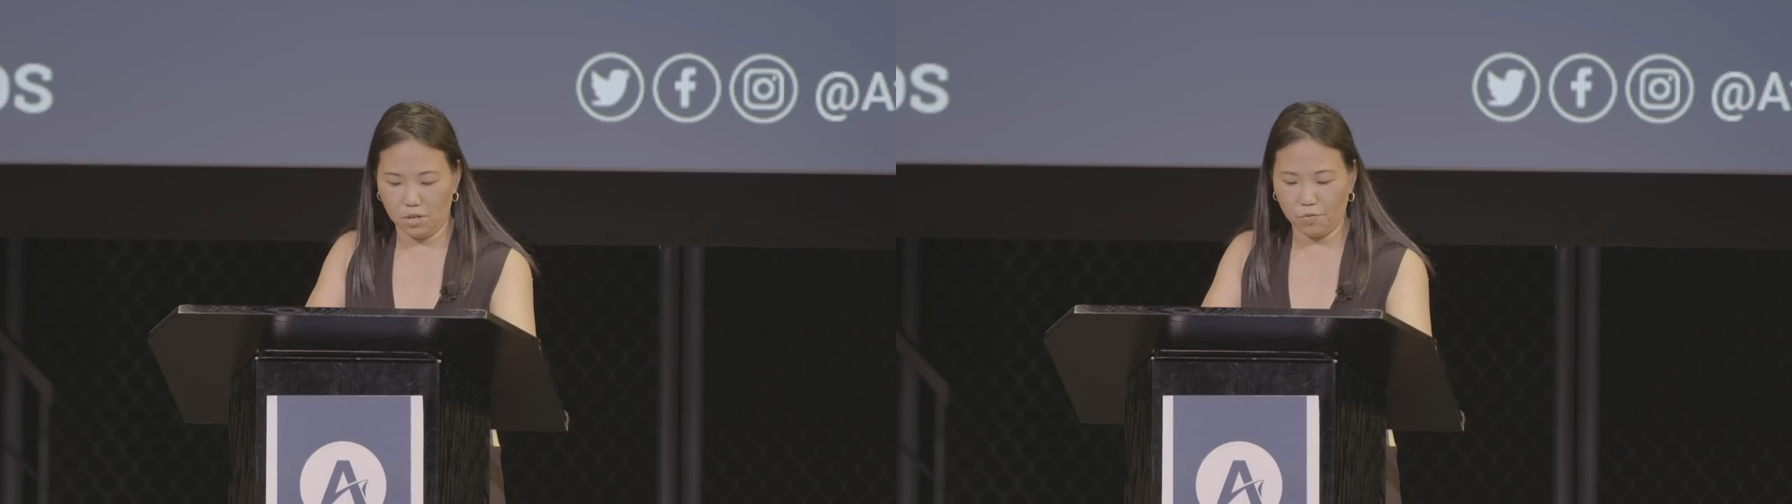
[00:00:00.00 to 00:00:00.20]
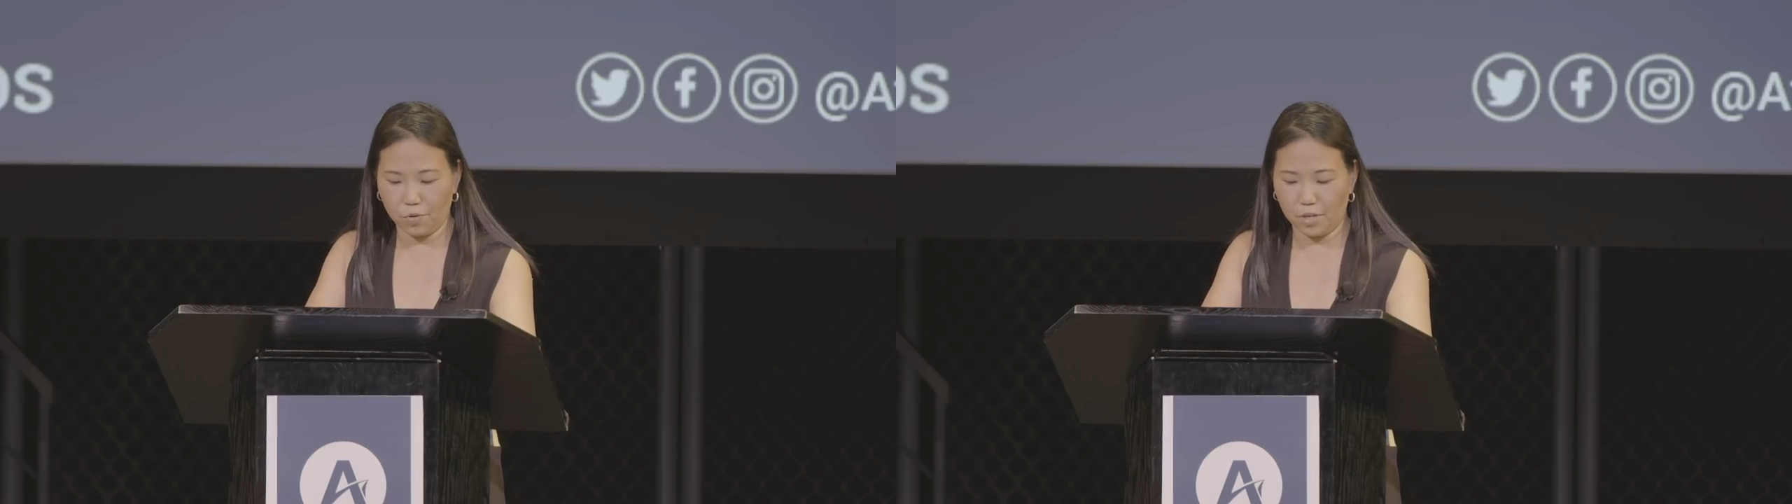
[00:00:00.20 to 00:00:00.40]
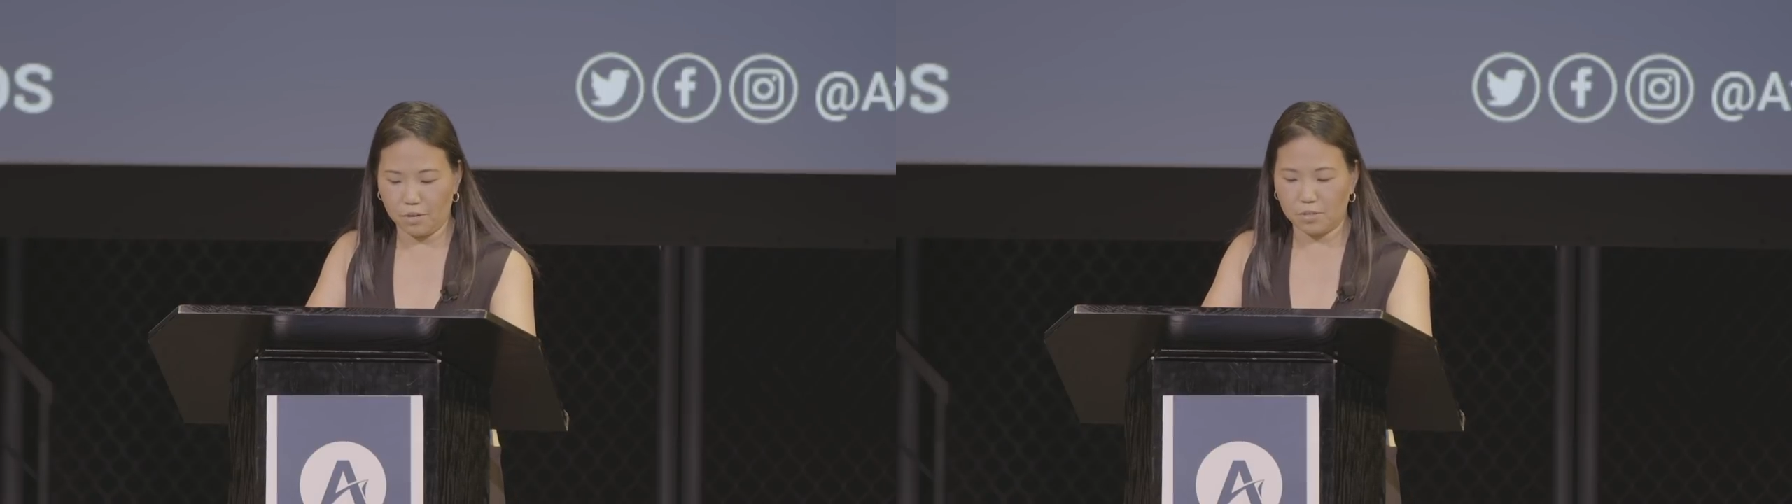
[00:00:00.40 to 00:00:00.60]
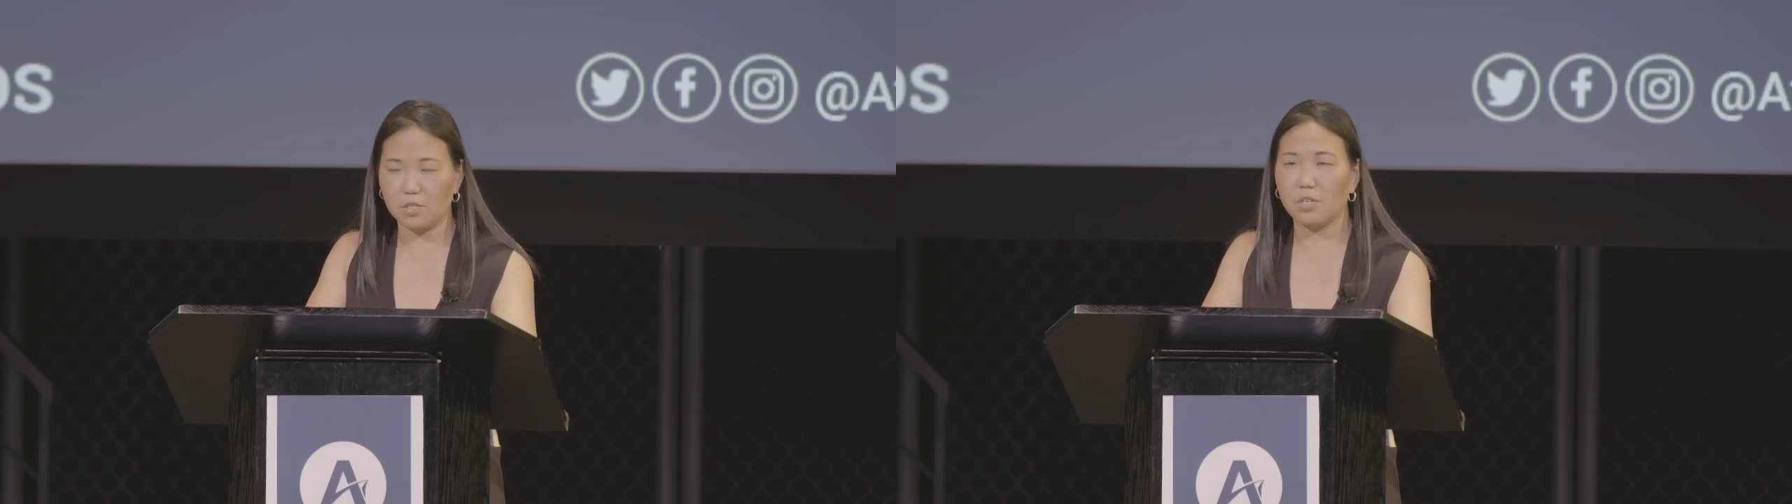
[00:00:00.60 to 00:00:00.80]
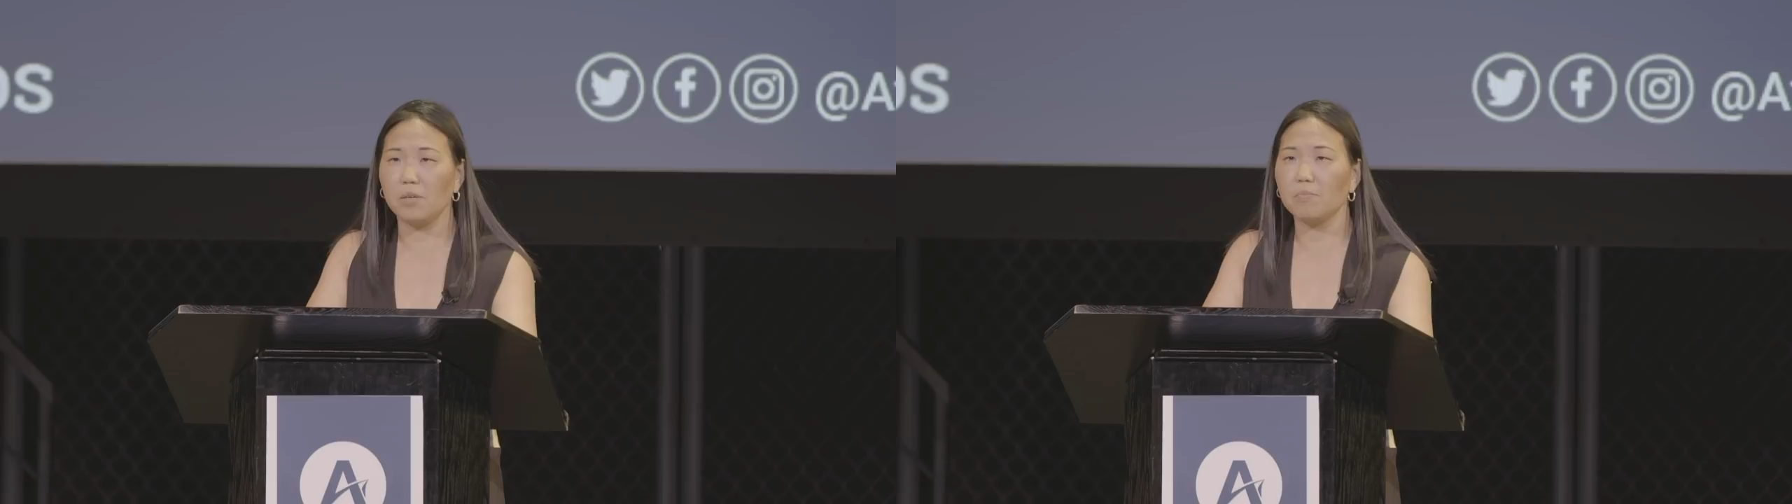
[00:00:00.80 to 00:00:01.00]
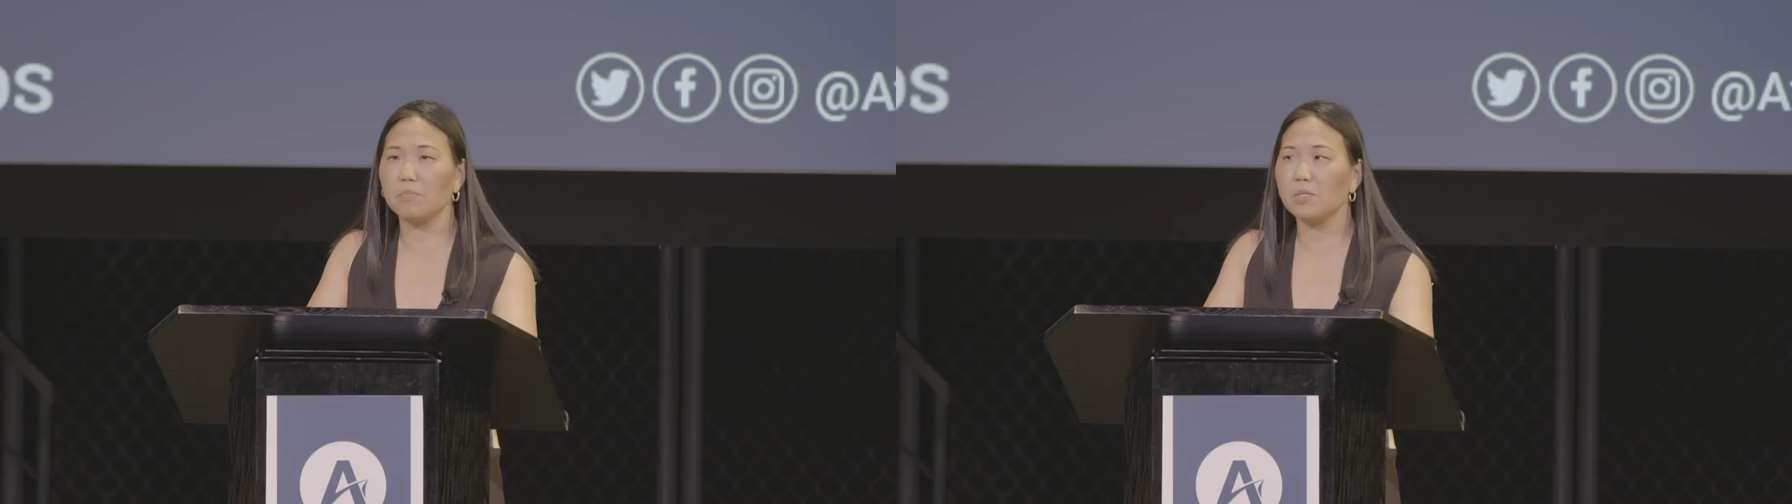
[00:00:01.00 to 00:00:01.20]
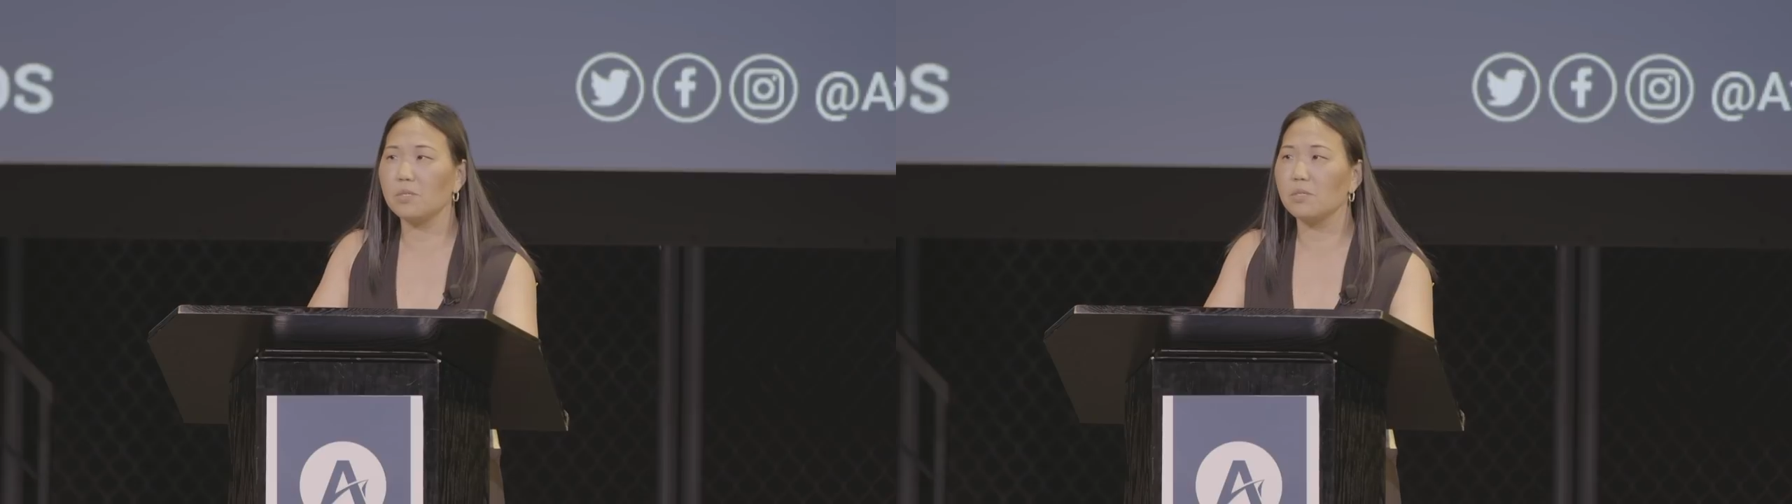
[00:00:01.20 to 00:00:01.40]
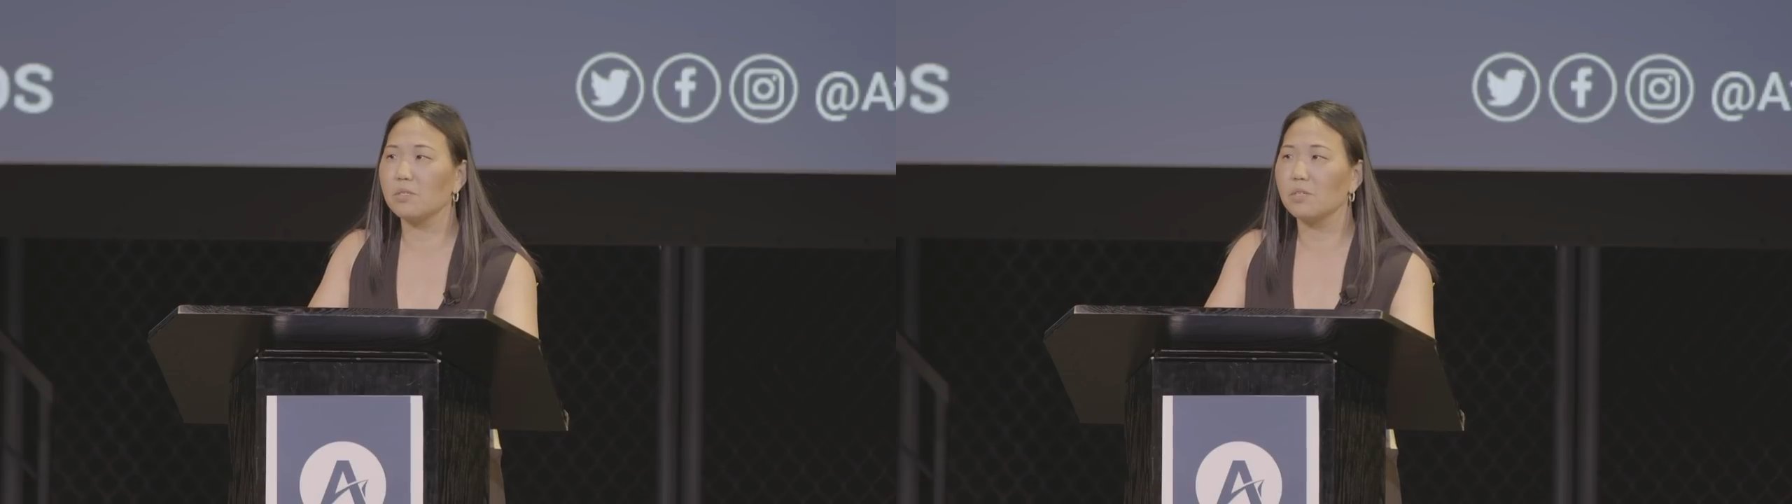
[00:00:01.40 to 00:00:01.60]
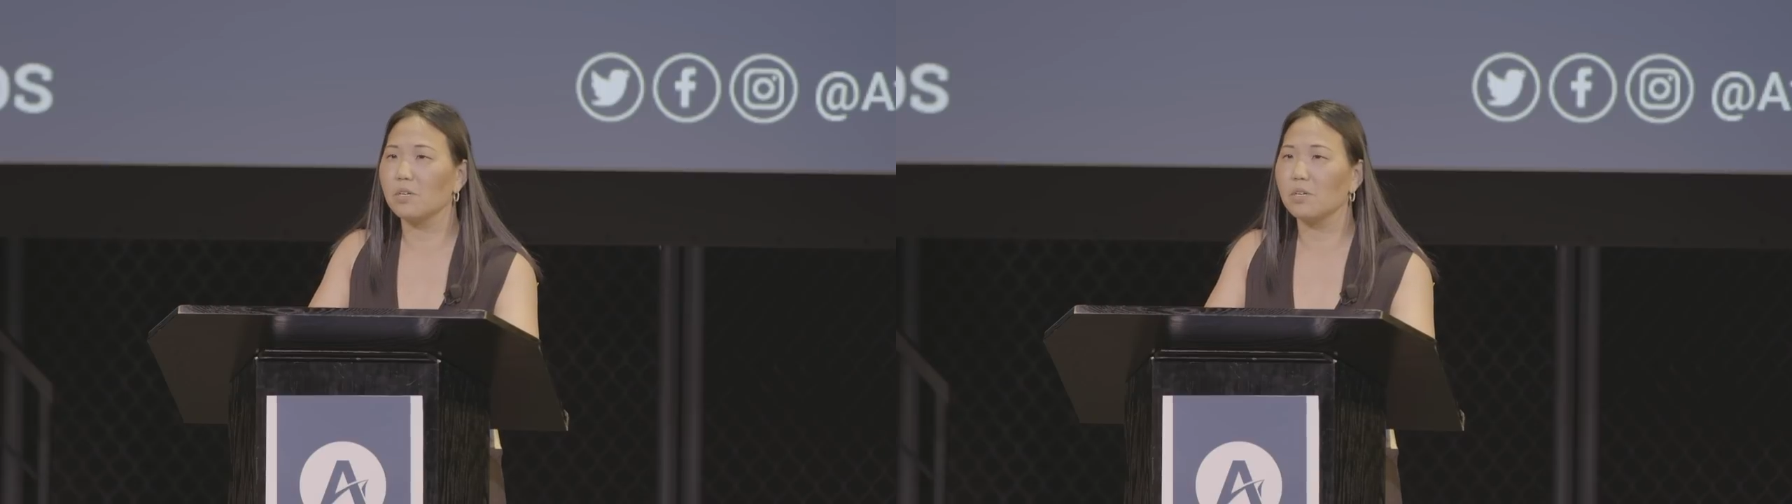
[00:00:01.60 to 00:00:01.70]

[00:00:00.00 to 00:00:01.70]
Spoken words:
for their teams,